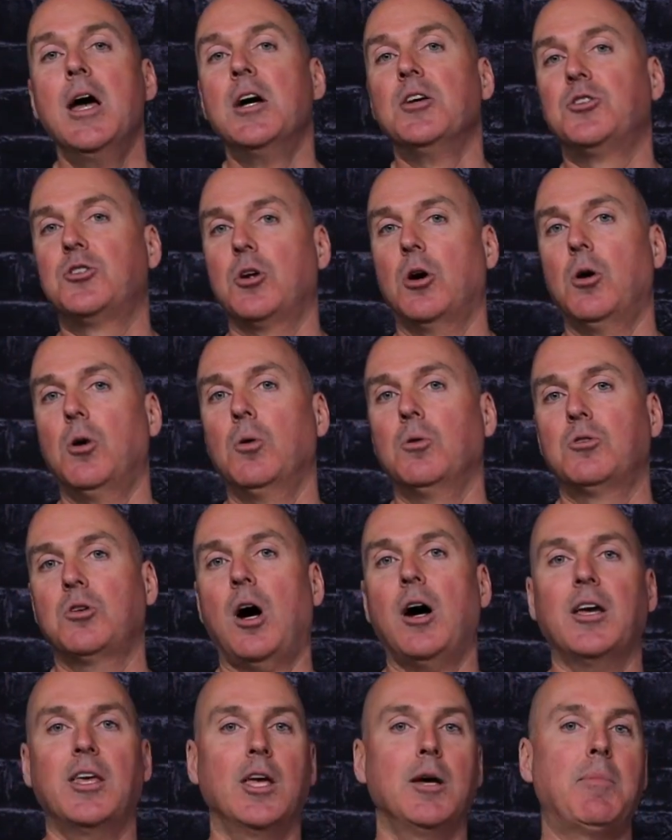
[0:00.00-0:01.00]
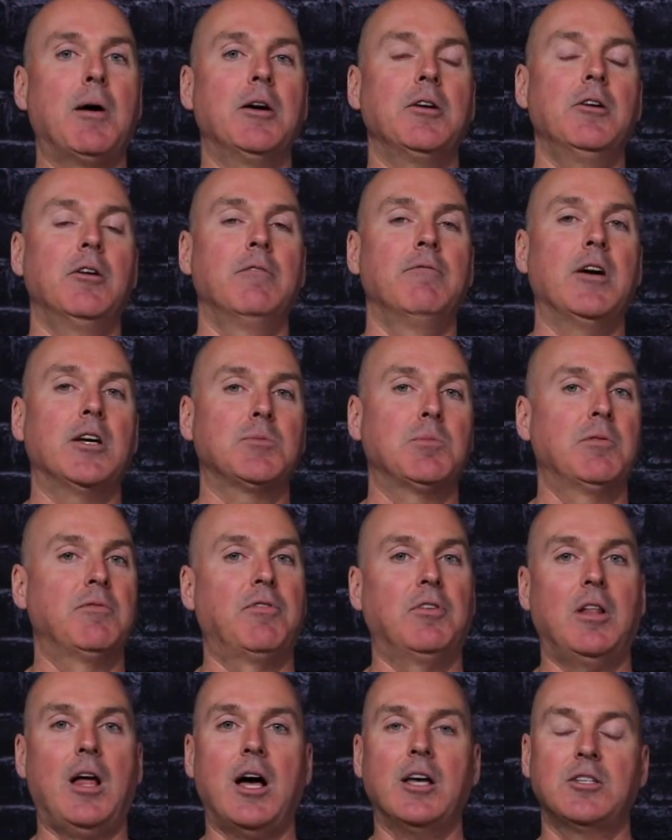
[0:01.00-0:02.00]
So talking about your investment
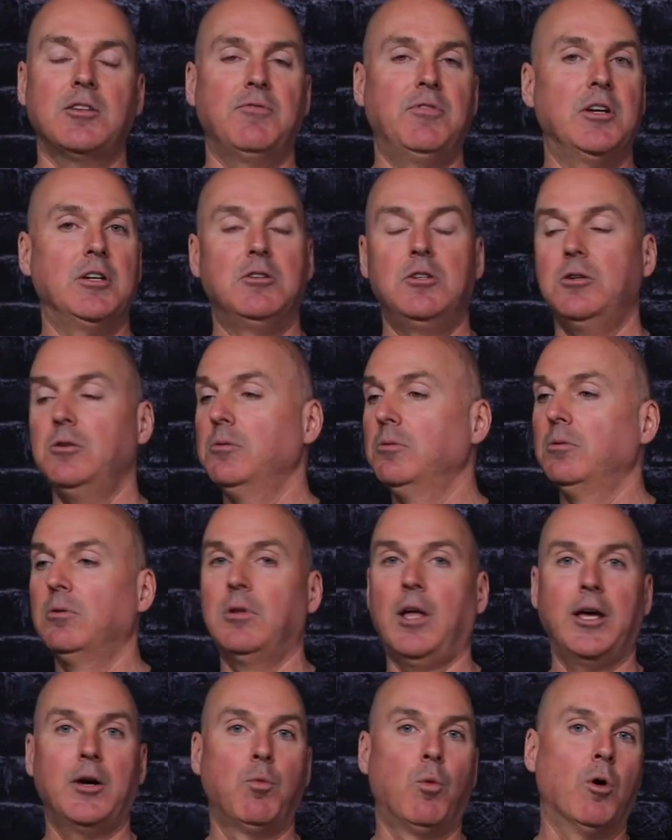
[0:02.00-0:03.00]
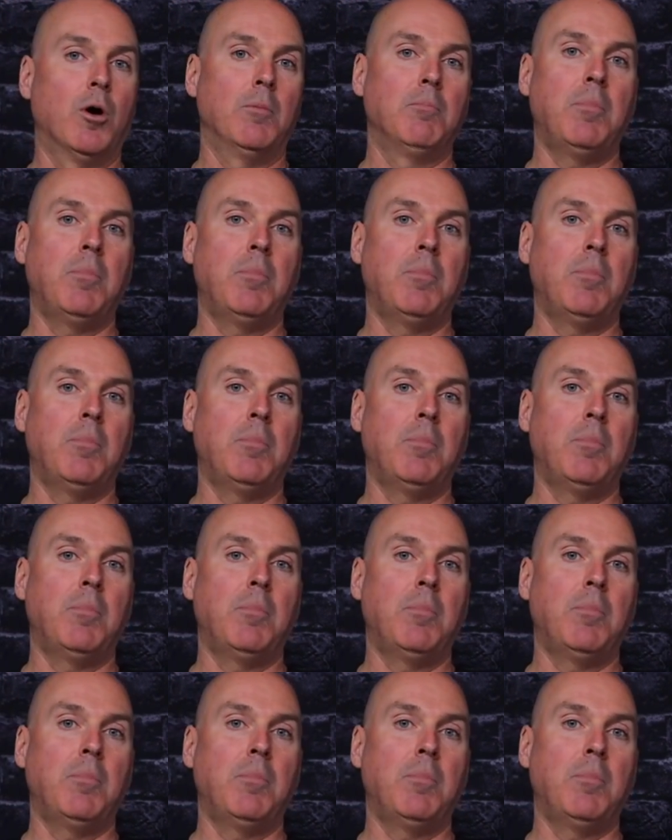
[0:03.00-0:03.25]
philosophy, do you like Warren